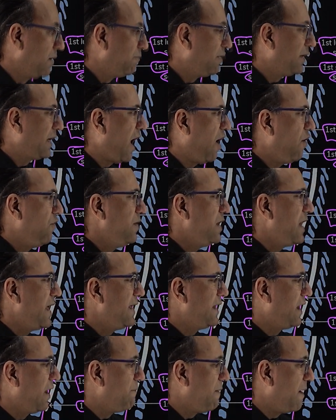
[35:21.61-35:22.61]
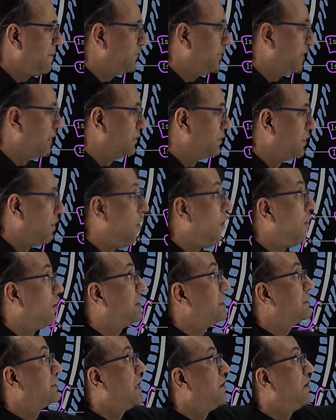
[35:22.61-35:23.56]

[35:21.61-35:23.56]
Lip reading: But how will I remember all this